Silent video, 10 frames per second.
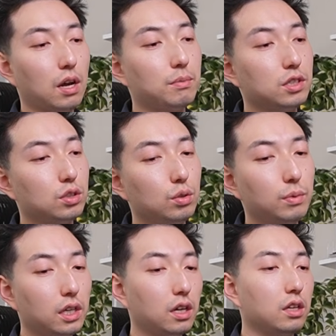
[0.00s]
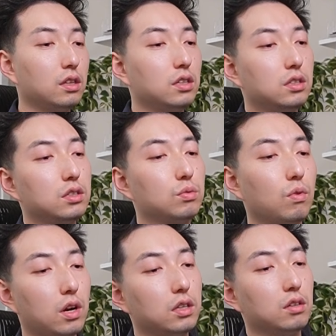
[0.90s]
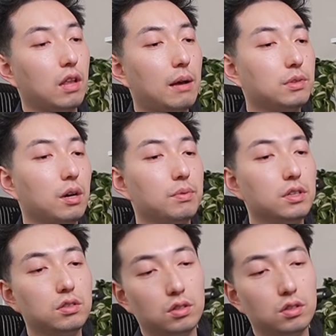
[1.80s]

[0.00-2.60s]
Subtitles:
I'm assuming this is where the laptop is.